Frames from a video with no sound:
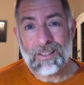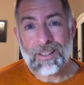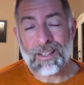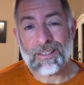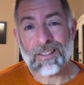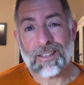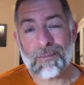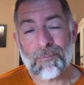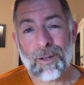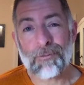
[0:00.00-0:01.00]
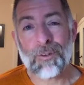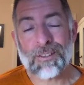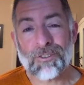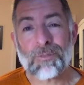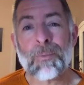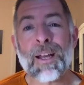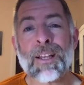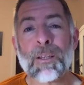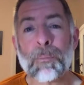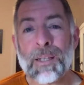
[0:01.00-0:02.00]
And my friends,
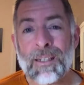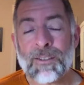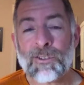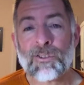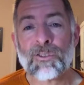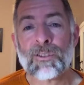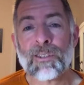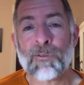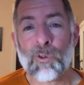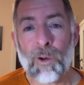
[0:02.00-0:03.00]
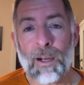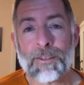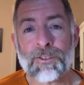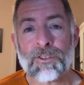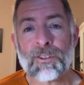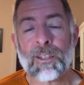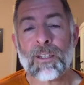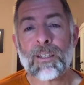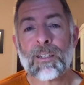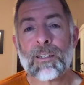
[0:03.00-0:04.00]
may the peace of Christ
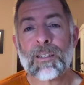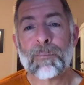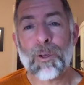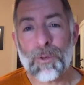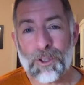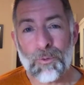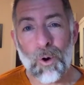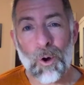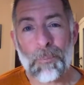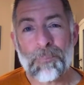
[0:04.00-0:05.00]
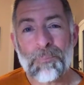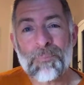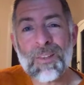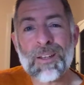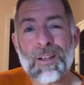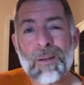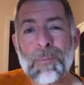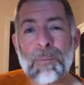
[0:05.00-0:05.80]
be with you all. Be